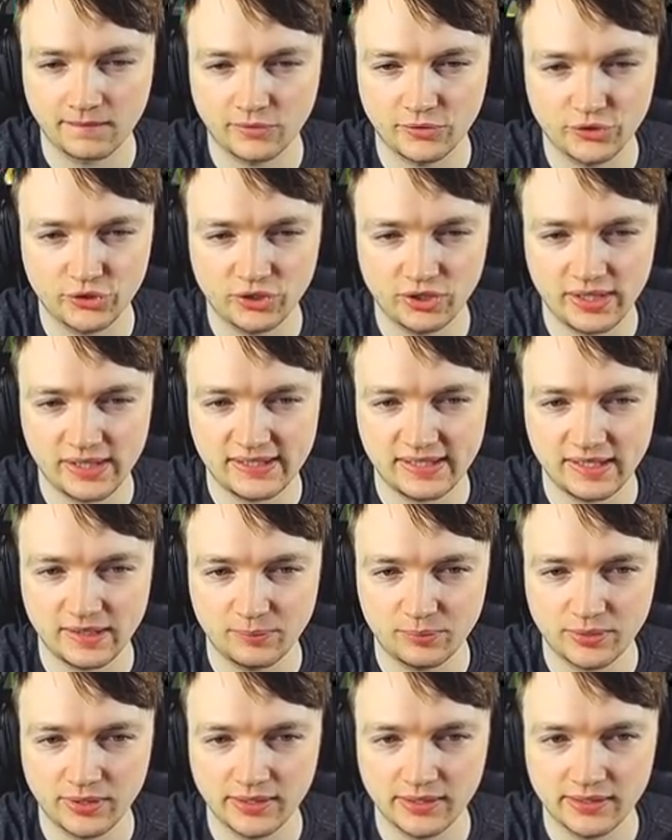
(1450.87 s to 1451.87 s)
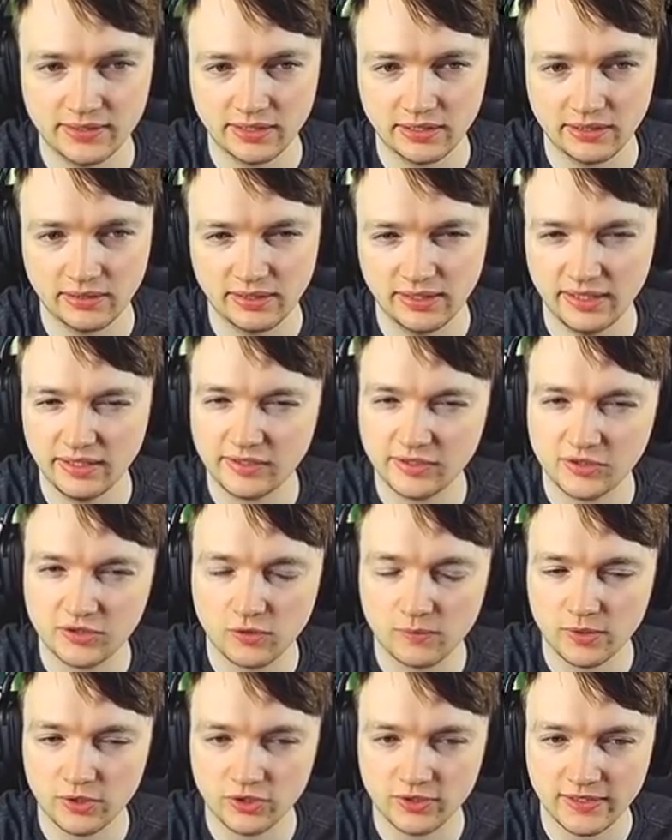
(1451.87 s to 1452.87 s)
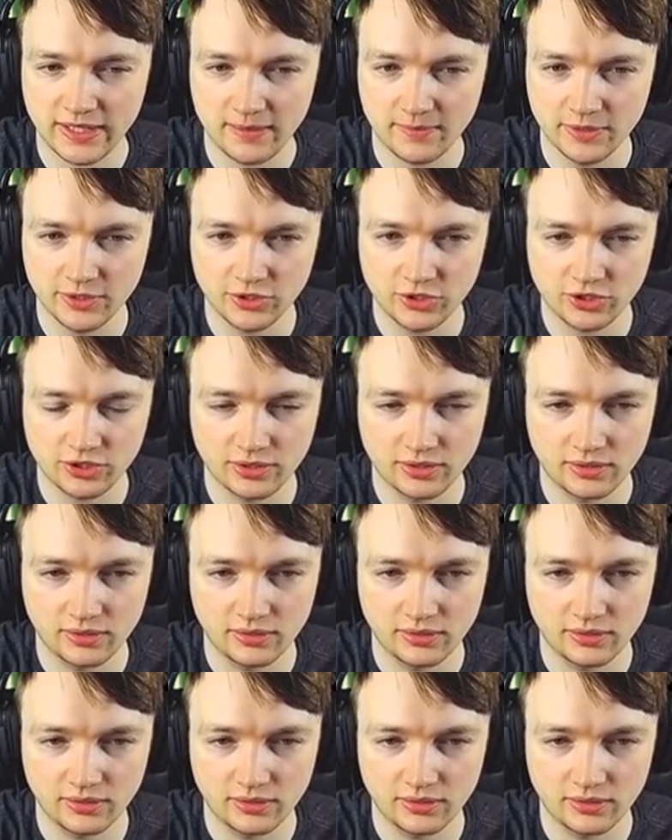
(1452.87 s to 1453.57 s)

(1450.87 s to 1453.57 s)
should I take Predator? It has so much damage.